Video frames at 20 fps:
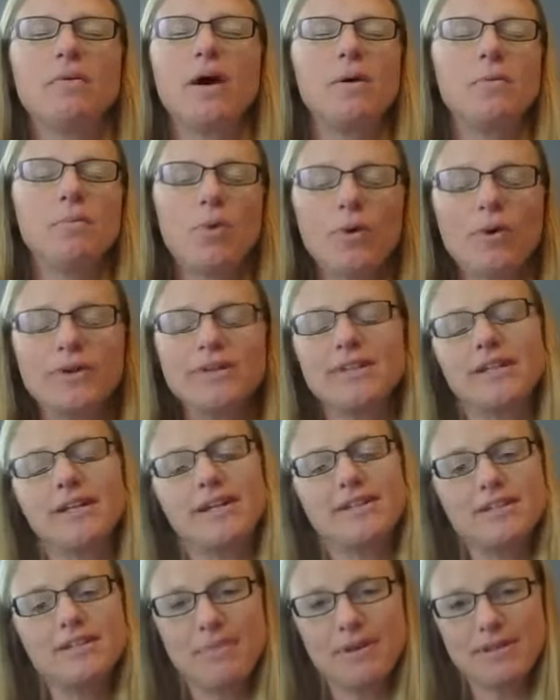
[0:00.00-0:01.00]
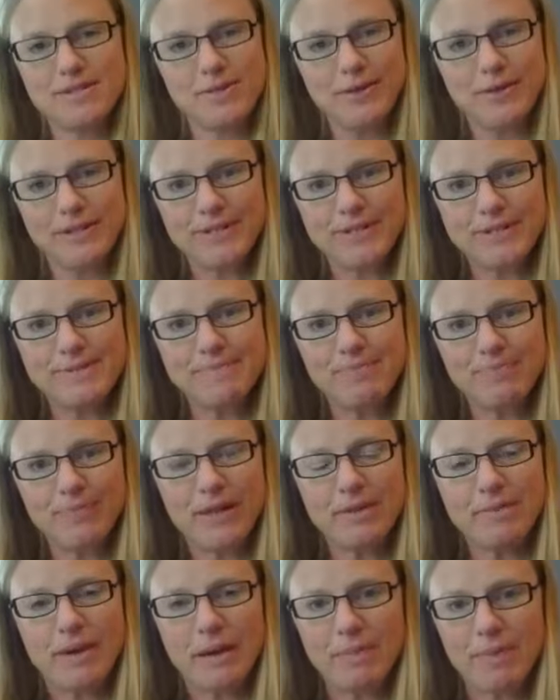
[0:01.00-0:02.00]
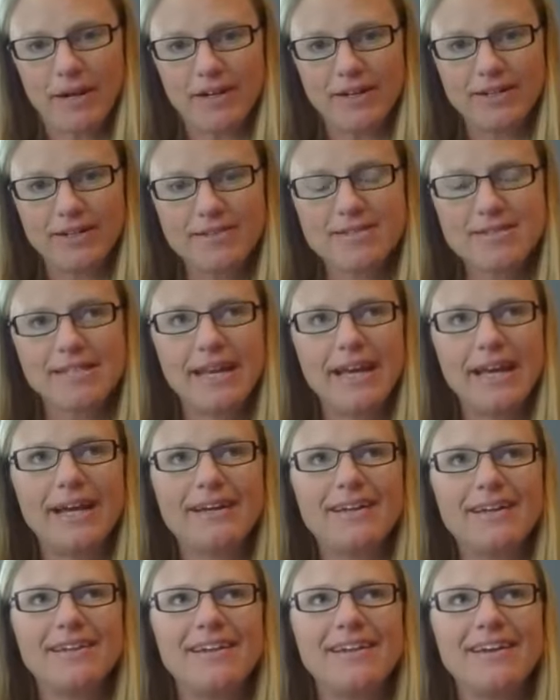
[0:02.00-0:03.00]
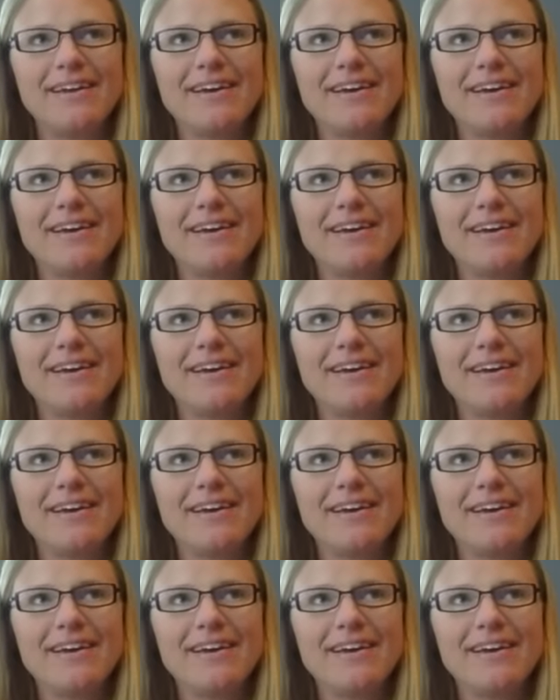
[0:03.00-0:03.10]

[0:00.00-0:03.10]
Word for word: importantly to my students and my parents. And